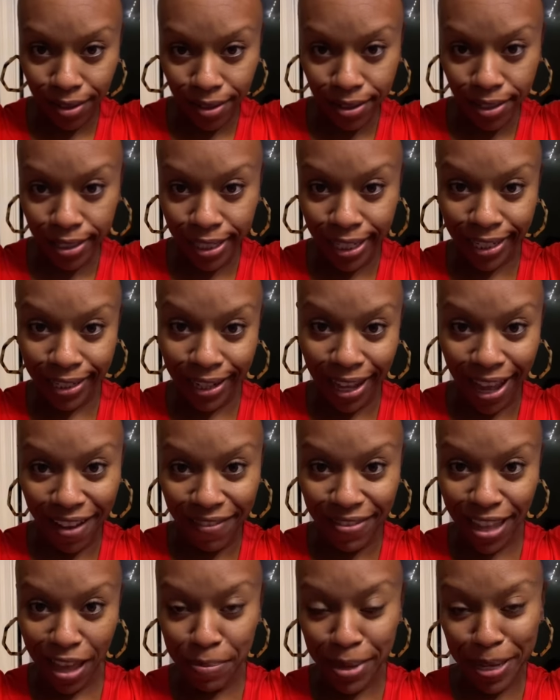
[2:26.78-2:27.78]
she didn't
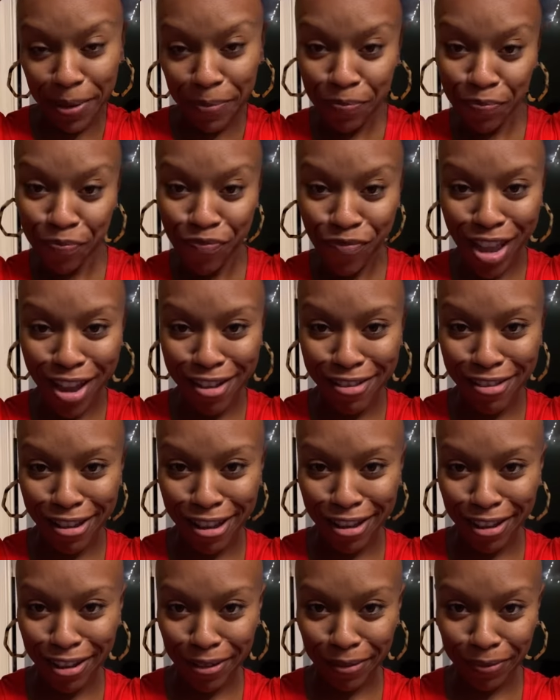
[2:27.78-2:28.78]
have that, but I
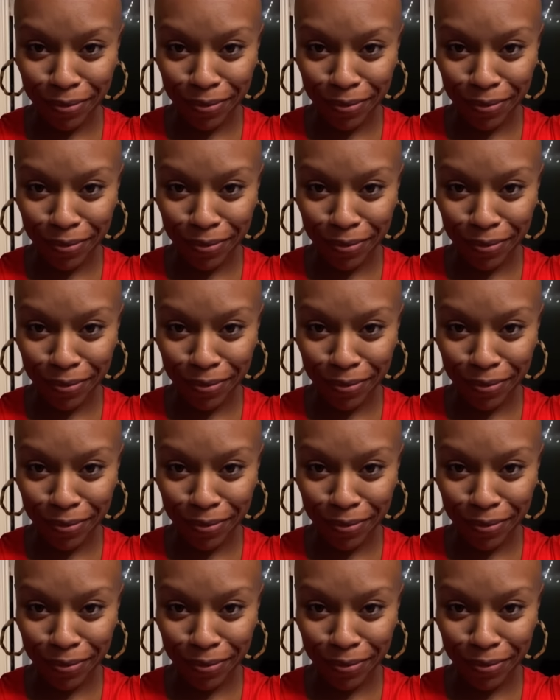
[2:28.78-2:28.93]
like it.